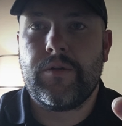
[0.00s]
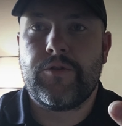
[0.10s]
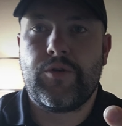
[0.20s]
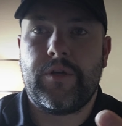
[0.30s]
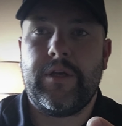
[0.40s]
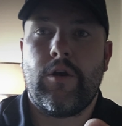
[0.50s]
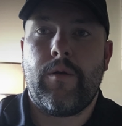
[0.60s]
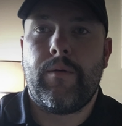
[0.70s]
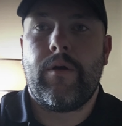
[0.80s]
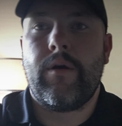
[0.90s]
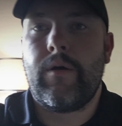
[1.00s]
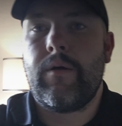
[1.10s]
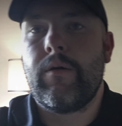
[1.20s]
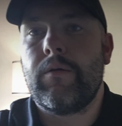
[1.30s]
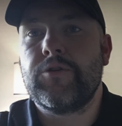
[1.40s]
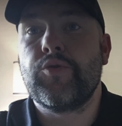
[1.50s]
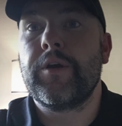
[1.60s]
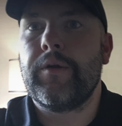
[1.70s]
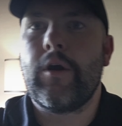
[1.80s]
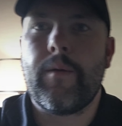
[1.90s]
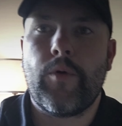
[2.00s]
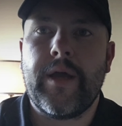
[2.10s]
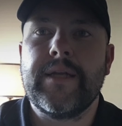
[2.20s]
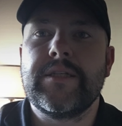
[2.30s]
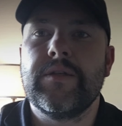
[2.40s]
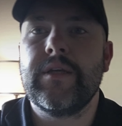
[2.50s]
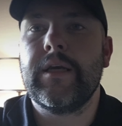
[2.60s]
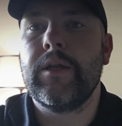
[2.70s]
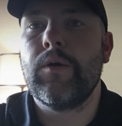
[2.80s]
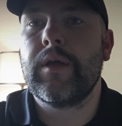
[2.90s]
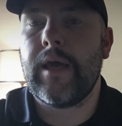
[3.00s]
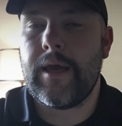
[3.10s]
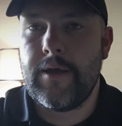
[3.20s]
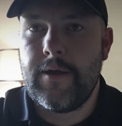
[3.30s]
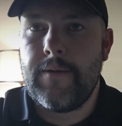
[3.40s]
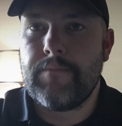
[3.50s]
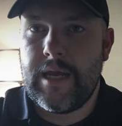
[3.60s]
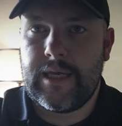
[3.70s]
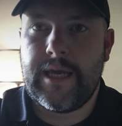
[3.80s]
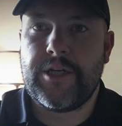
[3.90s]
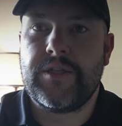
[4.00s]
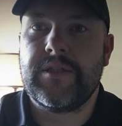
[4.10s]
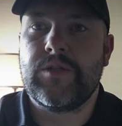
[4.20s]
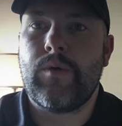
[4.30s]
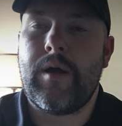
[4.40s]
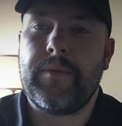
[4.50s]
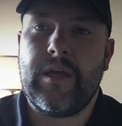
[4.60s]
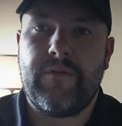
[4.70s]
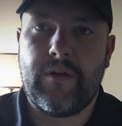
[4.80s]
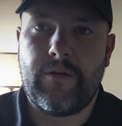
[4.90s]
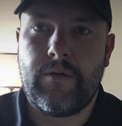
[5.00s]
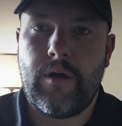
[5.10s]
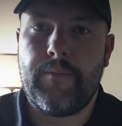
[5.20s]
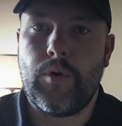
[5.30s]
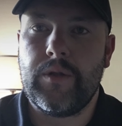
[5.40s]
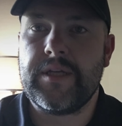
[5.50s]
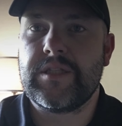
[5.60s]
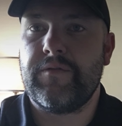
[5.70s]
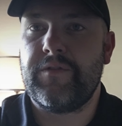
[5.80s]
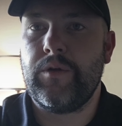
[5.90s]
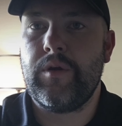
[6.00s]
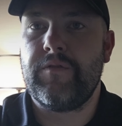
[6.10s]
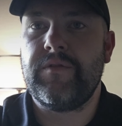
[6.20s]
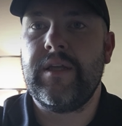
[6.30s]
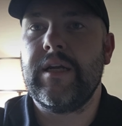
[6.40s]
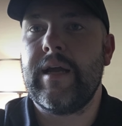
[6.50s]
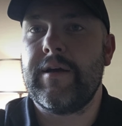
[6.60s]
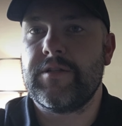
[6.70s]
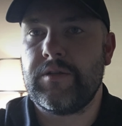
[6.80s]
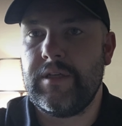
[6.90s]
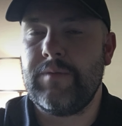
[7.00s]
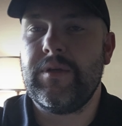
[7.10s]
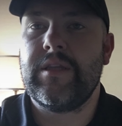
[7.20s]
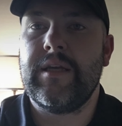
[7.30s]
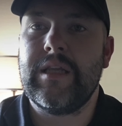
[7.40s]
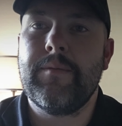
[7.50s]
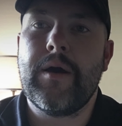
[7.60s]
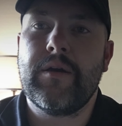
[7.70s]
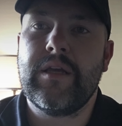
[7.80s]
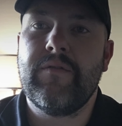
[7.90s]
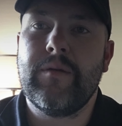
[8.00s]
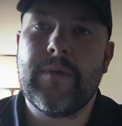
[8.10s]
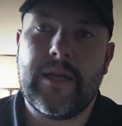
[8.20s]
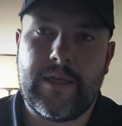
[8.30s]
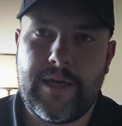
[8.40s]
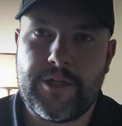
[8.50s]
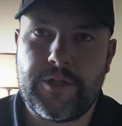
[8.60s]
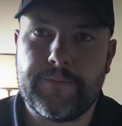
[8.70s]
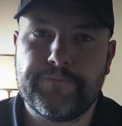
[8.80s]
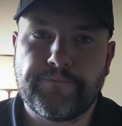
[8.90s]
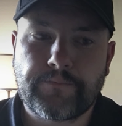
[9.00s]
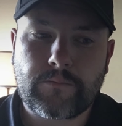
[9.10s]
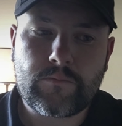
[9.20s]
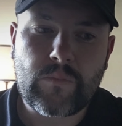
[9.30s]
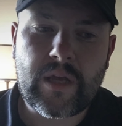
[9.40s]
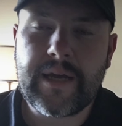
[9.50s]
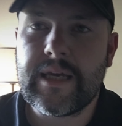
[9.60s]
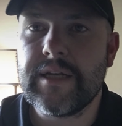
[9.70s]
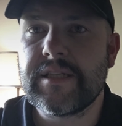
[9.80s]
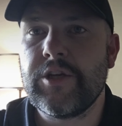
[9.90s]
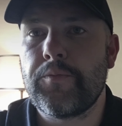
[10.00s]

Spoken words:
triggering our brain into thinking, okay, medications as well. I'm giving a bolus of fluid if needed. I also need to be thinking about giving medication. Again, see your